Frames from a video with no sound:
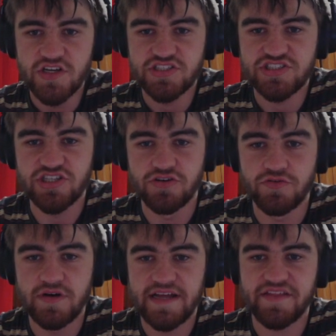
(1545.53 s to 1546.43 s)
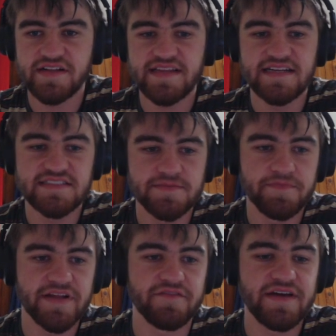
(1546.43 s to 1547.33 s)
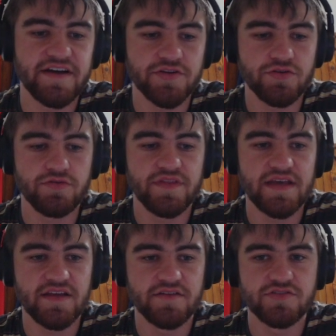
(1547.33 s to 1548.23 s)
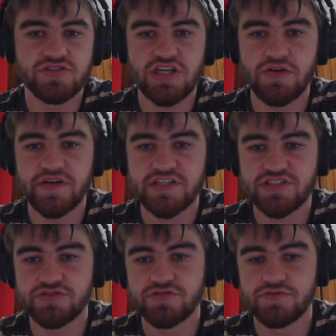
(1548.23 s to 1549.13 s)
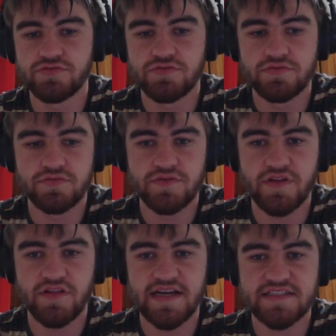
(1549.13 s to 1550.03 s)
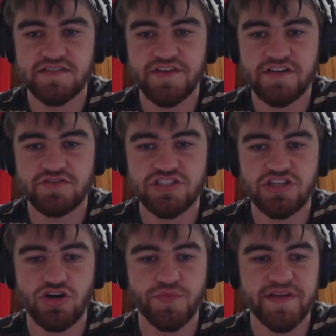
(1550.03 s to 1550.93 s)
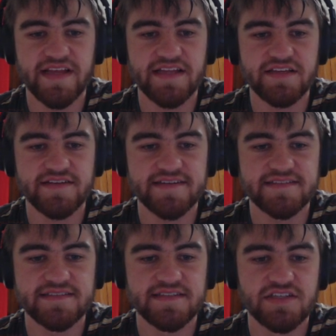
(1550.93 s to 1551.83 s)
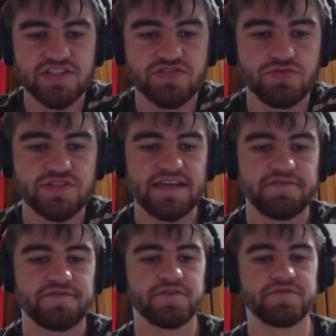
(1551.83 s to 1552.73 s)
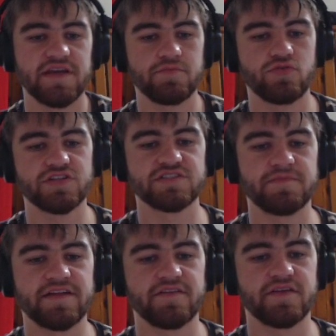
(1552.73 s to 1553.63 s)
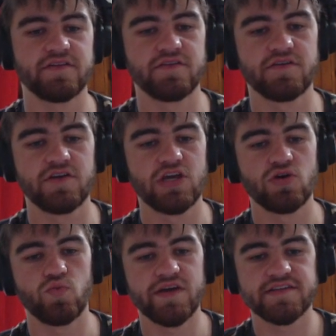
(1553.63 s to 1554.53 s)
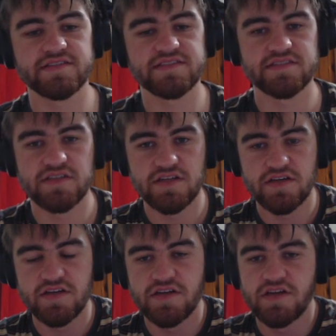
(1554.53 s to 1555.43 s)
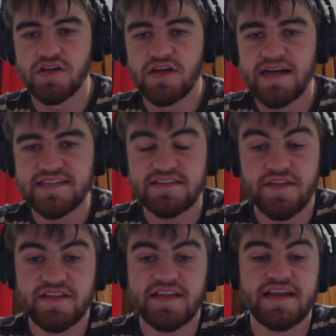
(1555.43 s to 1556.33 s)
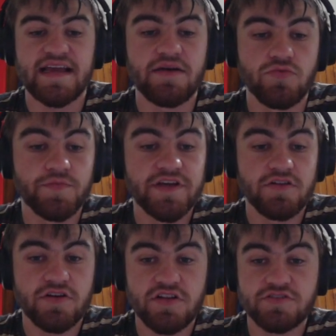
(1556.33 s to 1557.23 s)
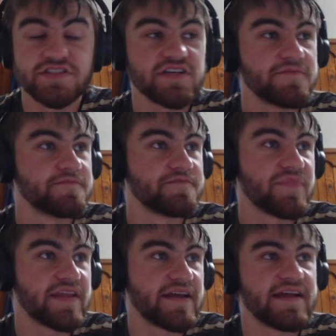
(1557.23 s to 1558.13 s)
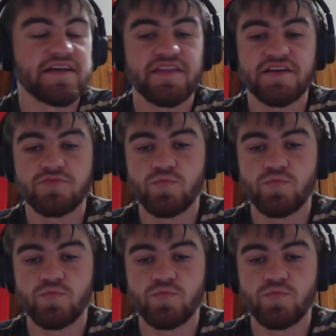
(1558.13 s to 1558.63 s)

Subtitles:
So I think that's better value than going to the likes of English and hoping that he does score 10-15 points better than Witts, as I think their gap will be a lot closer. And I think